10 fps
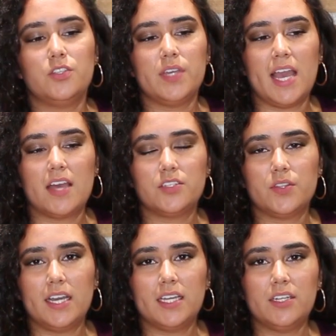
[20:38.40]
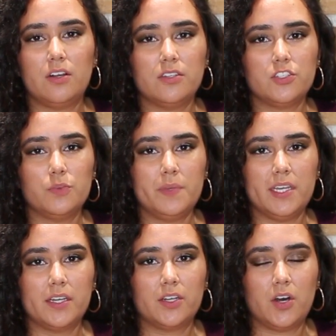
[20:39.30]
So yeah, so that can also be
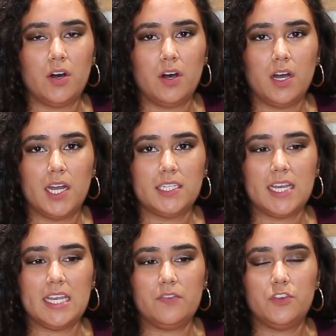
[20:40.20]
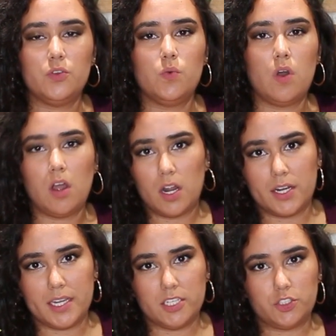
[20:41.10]
a con if you
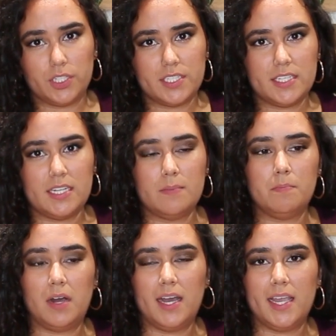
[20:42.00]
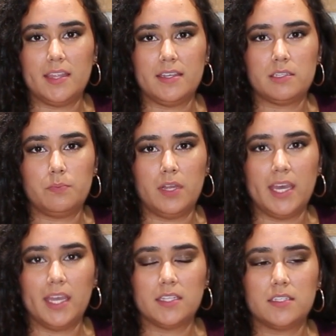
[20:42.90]
are interested in buying these
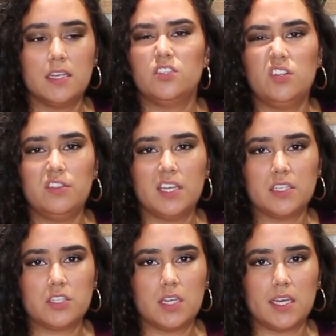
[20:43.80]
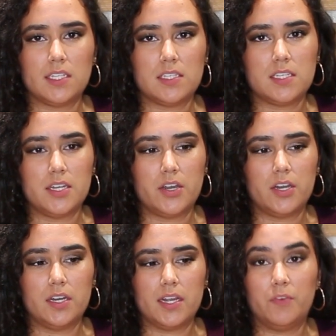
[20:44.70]
plants. Certain things to
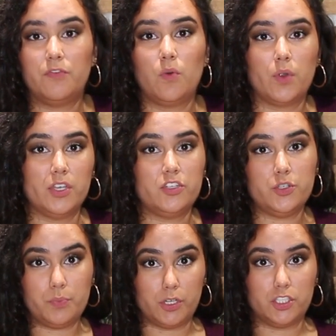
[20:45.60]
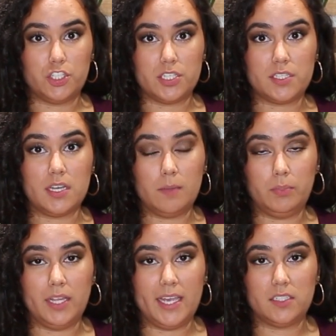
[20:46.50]
consider before you do purchase a
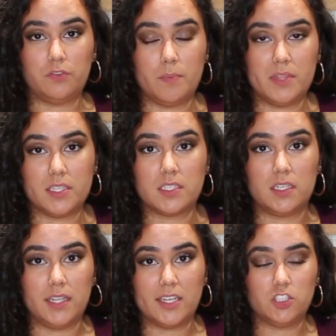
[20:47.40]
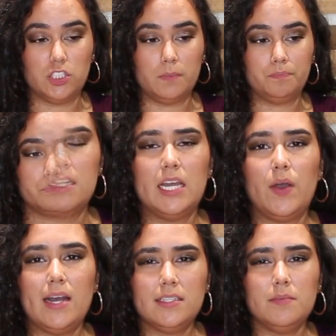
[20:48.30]
plant from this collection. Now,
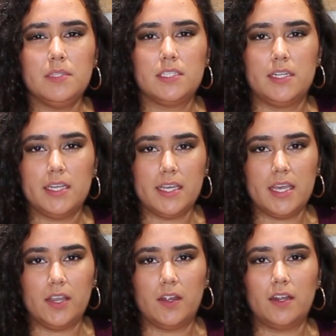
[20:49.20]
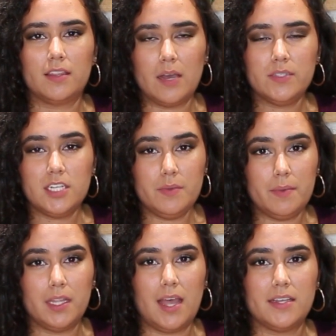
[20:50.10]
as I'm sitting here, that was gonna be
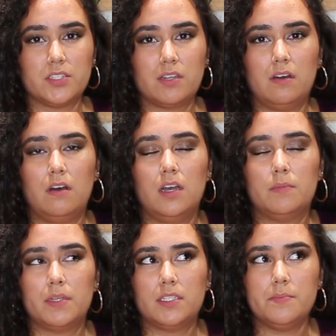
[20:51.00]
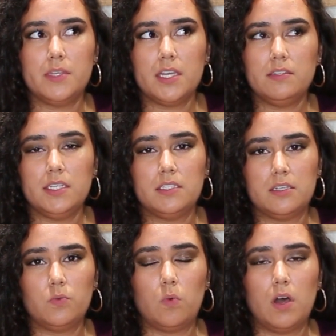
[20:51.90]
my last con, but something else I
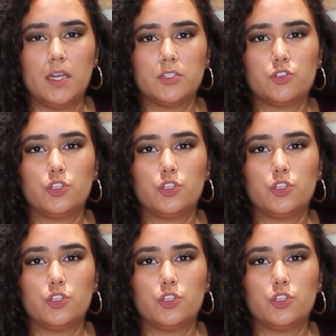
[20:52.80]
did want